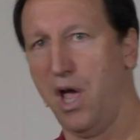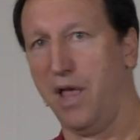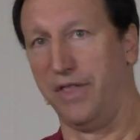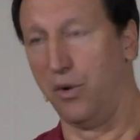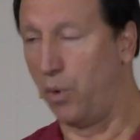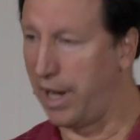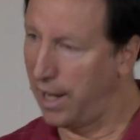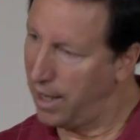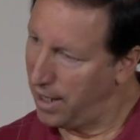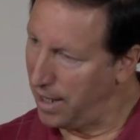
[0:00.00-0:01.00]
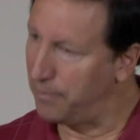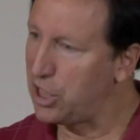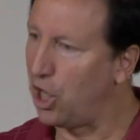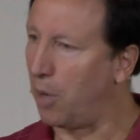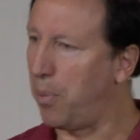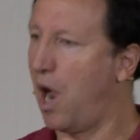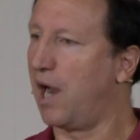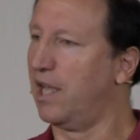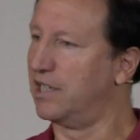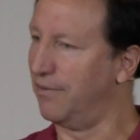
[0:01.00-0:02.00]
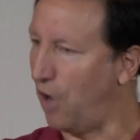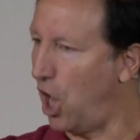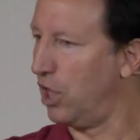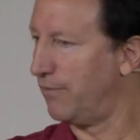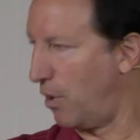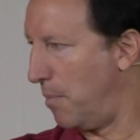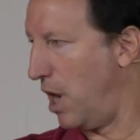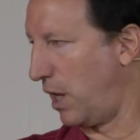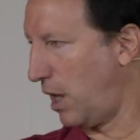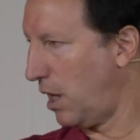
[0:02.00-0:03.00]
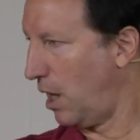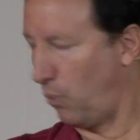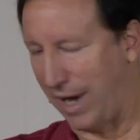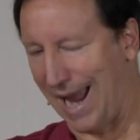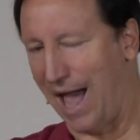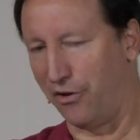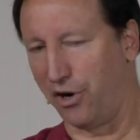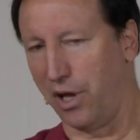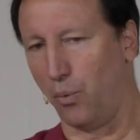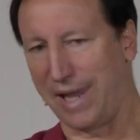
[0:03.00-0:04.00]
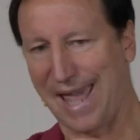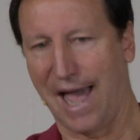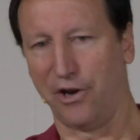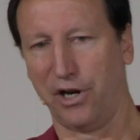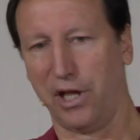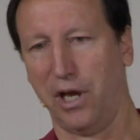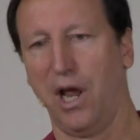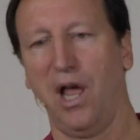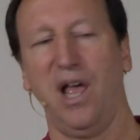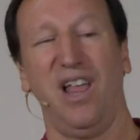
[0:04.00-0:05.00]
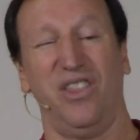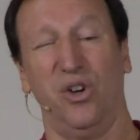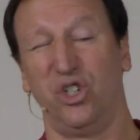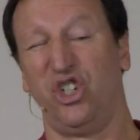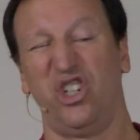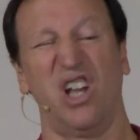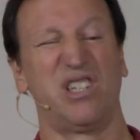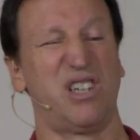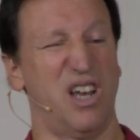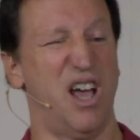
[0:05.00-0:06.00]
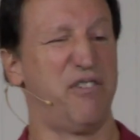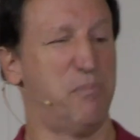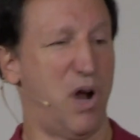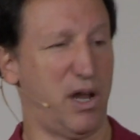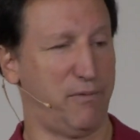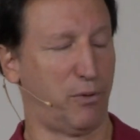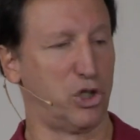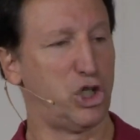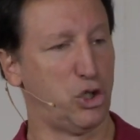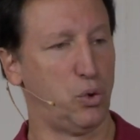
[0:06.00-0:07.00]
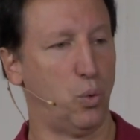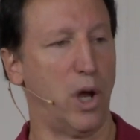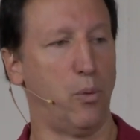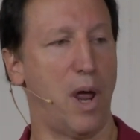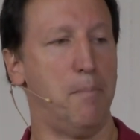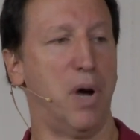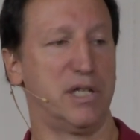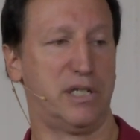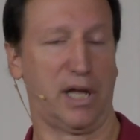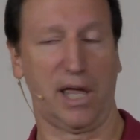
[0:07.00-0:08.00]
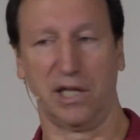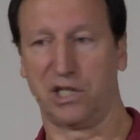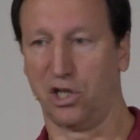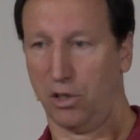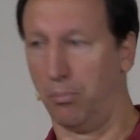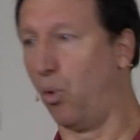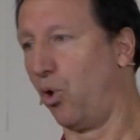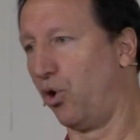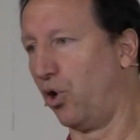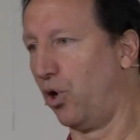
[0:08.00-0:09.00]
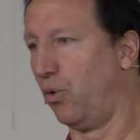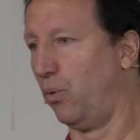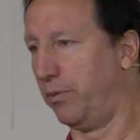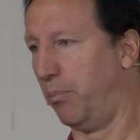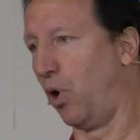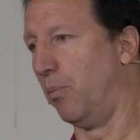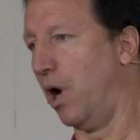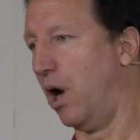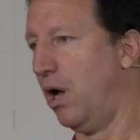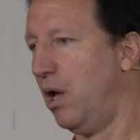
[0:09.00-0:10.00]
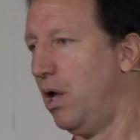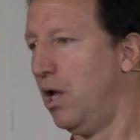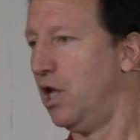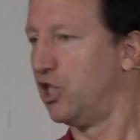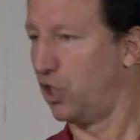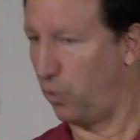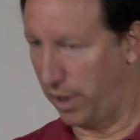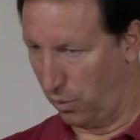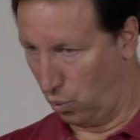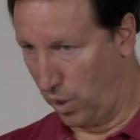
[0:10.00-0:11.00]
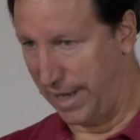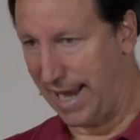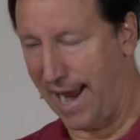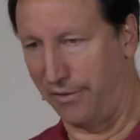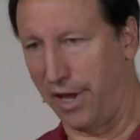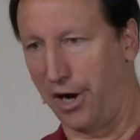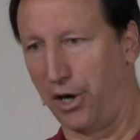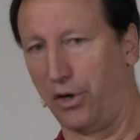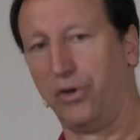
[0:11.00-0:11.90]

Then we emptied our pockets of all of our money. We gathered it, we counted it. There's just enough money for two one way bus tickets to the border with Burma. So we went down there.